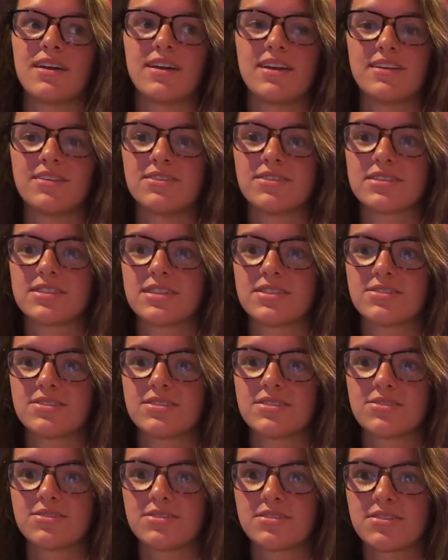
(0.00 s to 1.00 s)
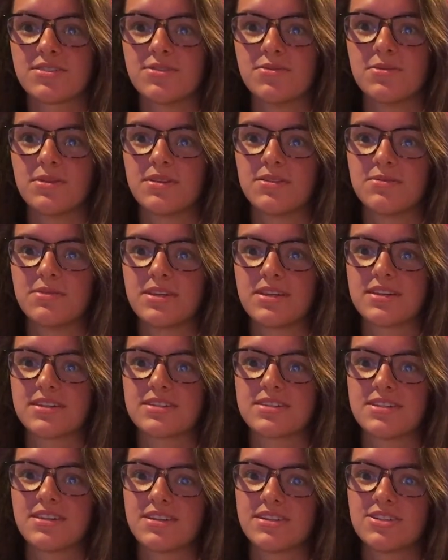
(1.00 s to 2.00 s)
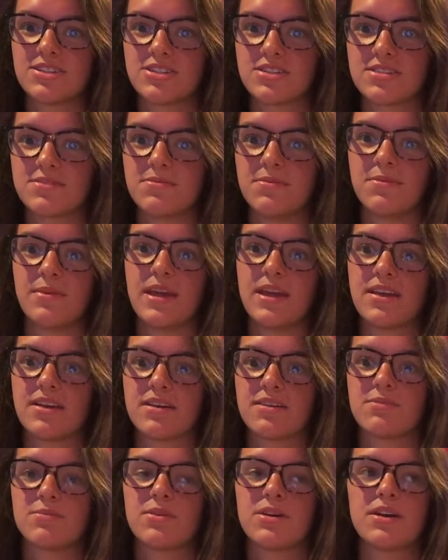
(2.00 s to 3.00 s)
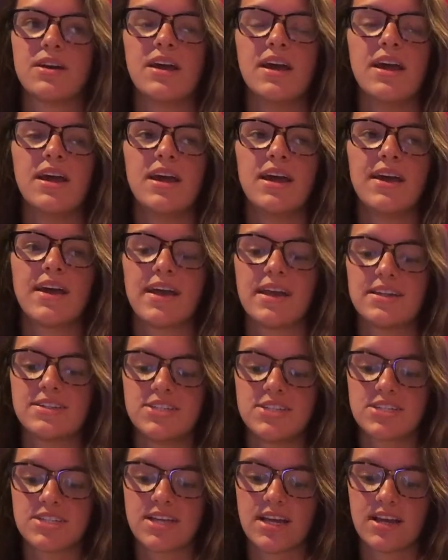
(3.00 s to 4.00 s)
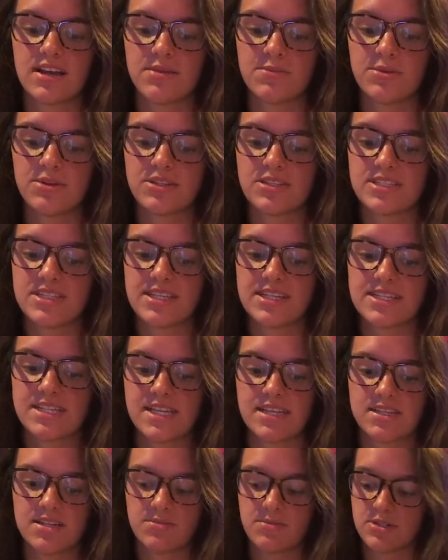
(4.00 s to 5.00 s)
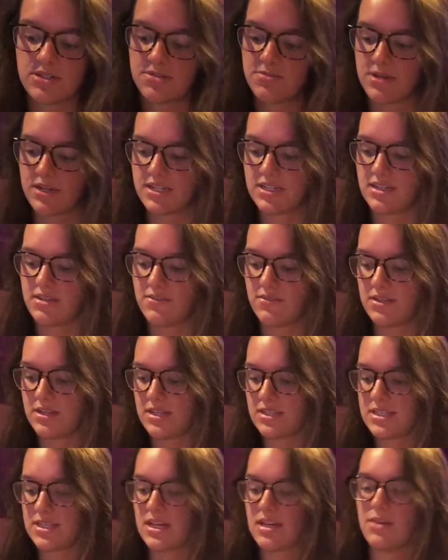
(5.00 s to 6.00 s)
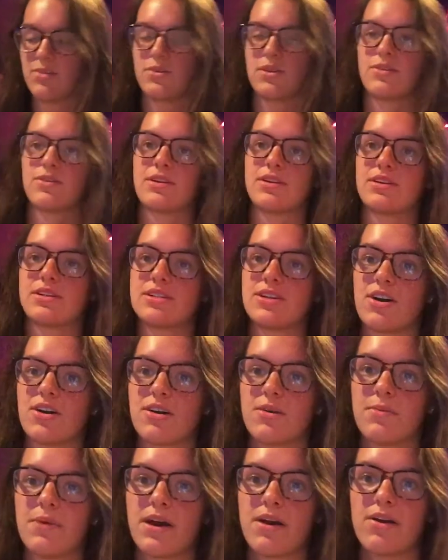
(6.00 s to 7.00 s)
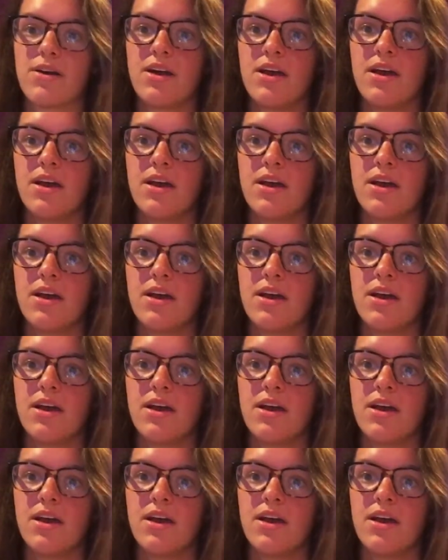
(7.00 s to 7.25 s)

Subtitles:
know it sounds so stupid because it's just makeup, but it just kind of puts things into perspective, and that's kind of what I want to talk about.